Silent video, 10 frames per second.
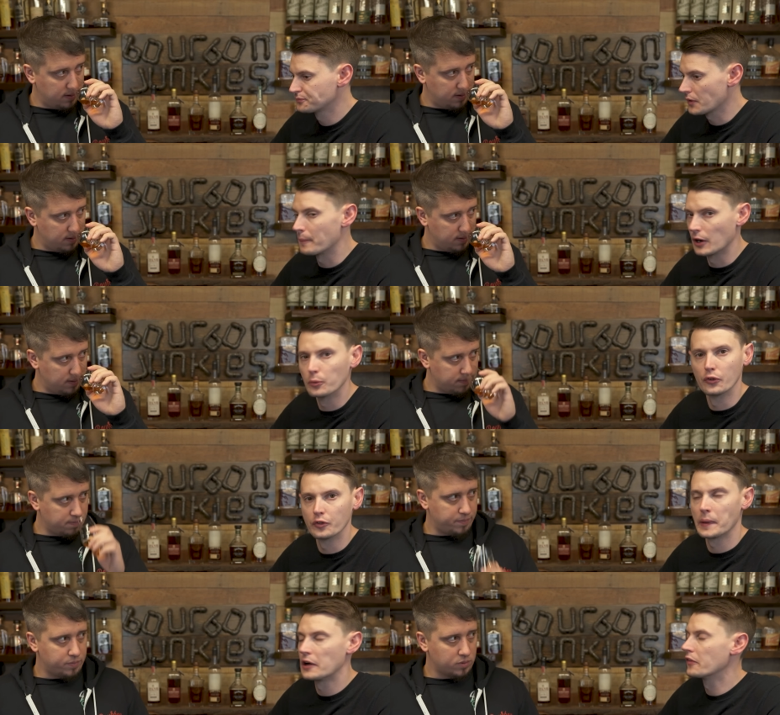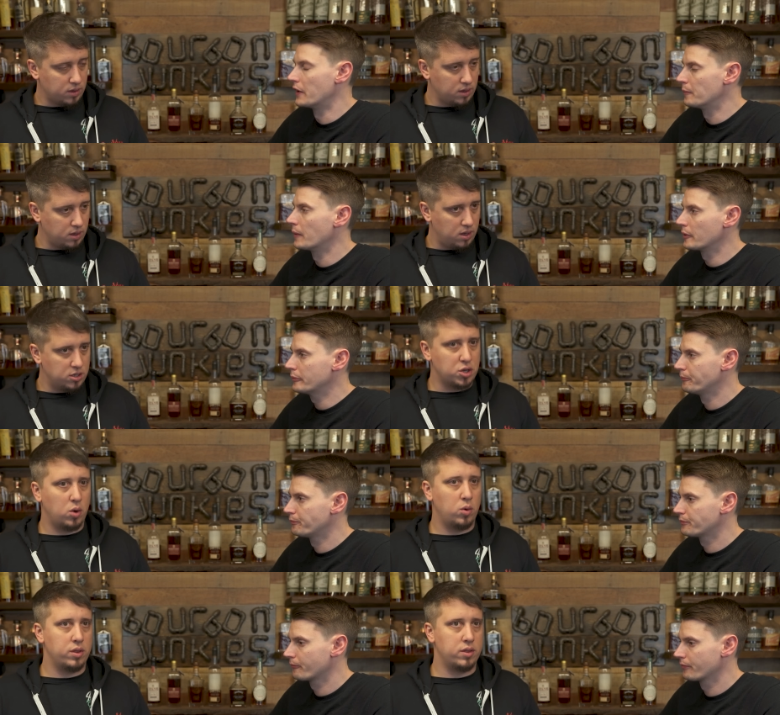Speaker 1: The barrel proof is better than I remember.
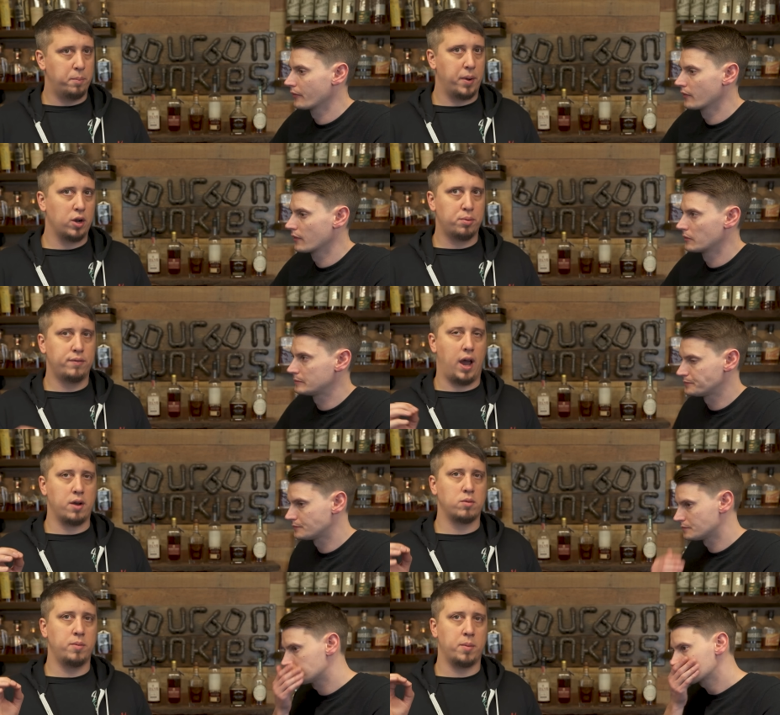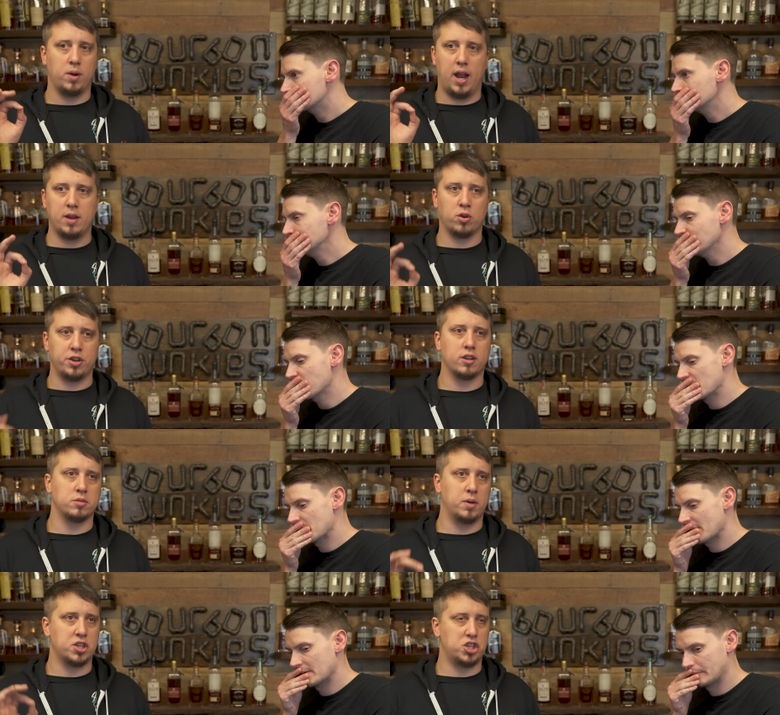So the barrel proof, I don't remember anywhere
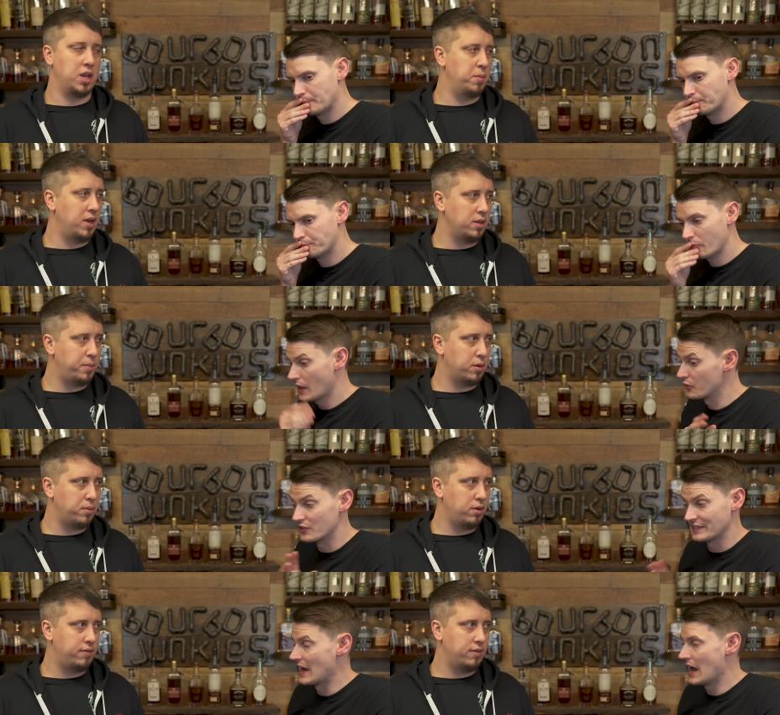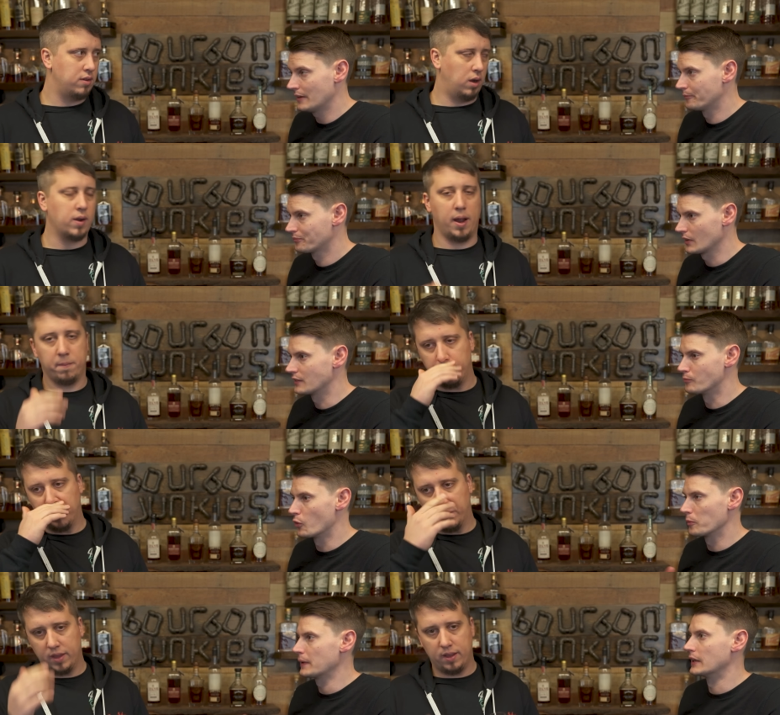near as much cinnamon on the barrel There's proof. not. Okay. It's
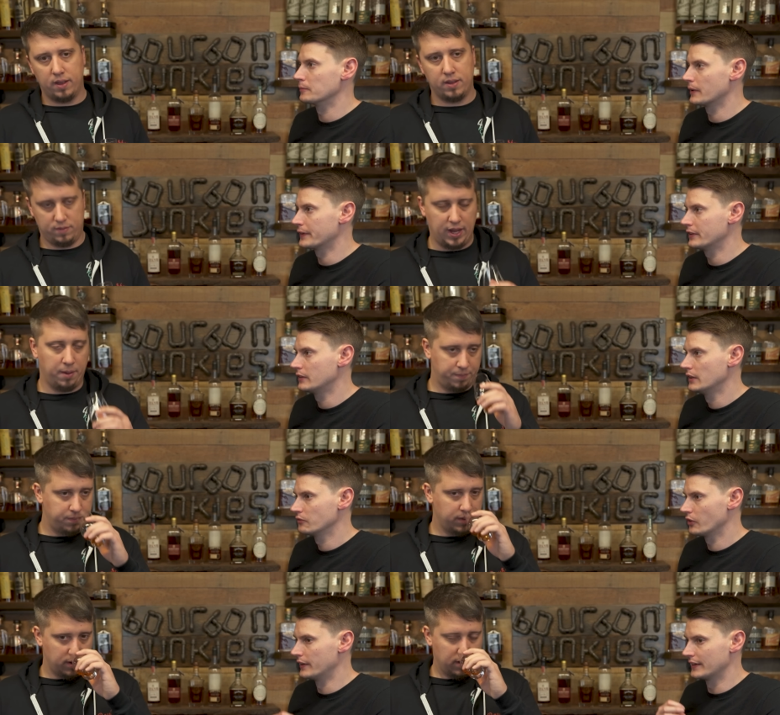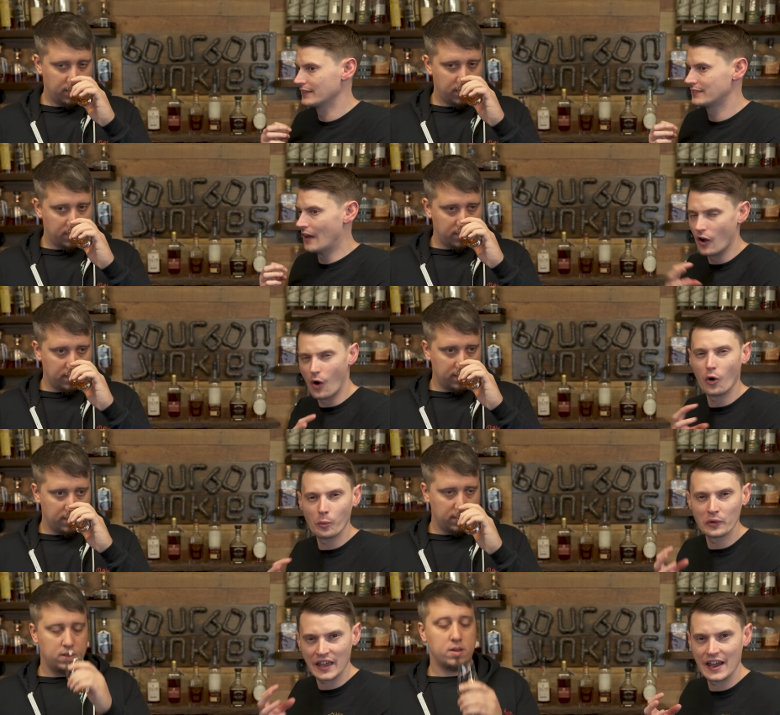more peanut butter. Yeah. Like it
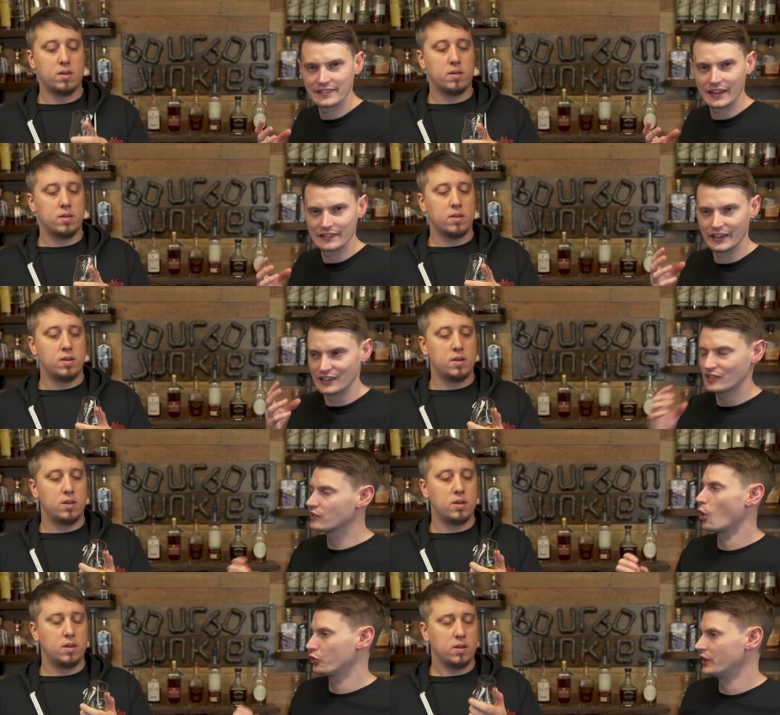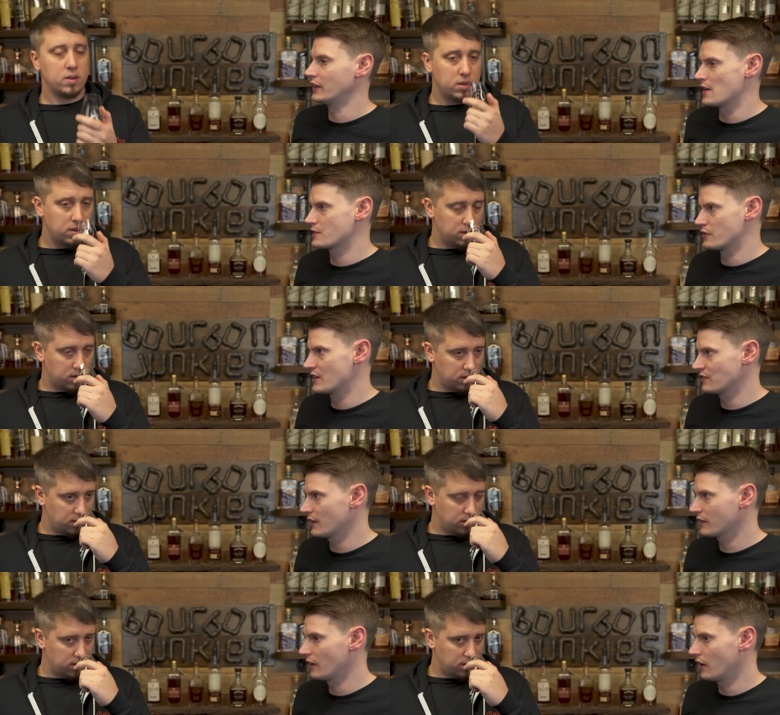almost has that like salty
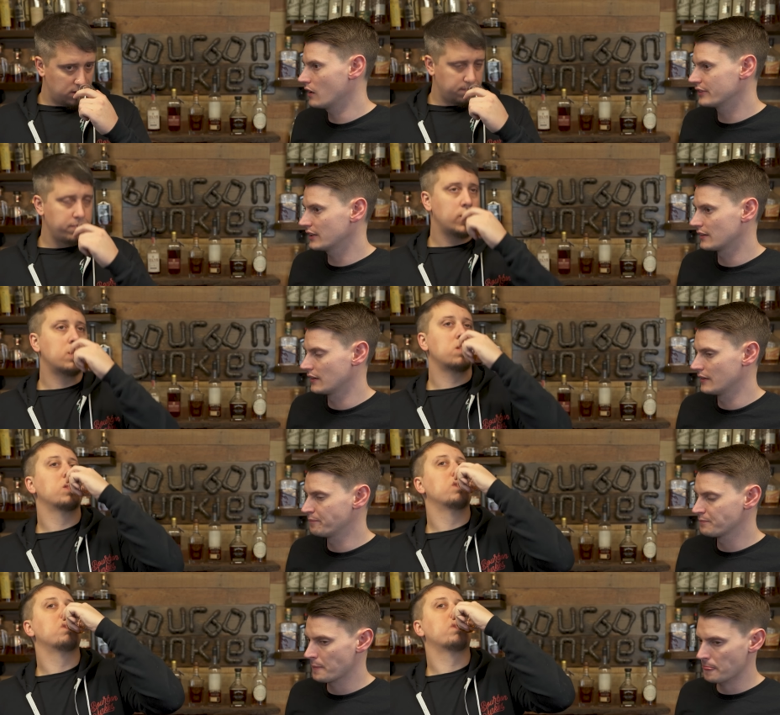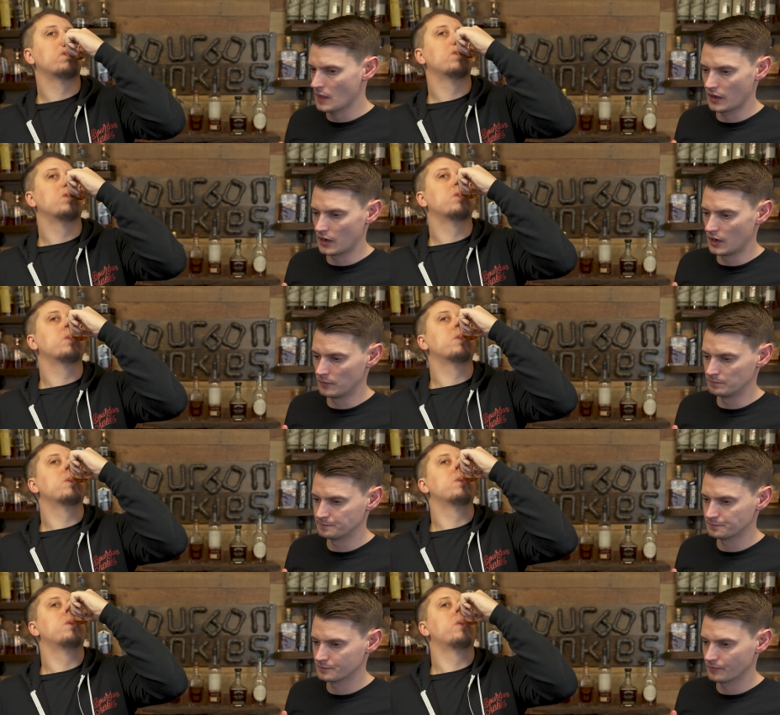characteristic of it.
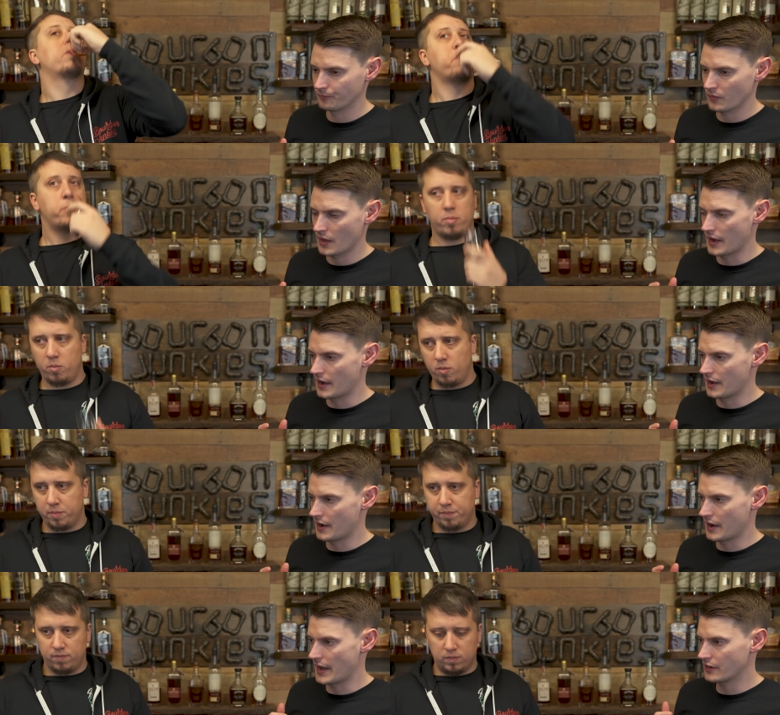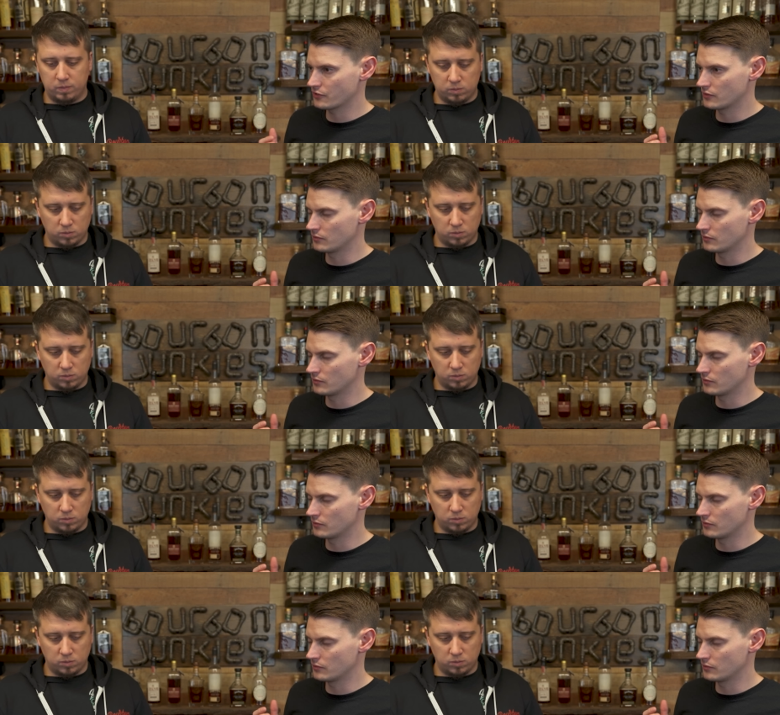Um, I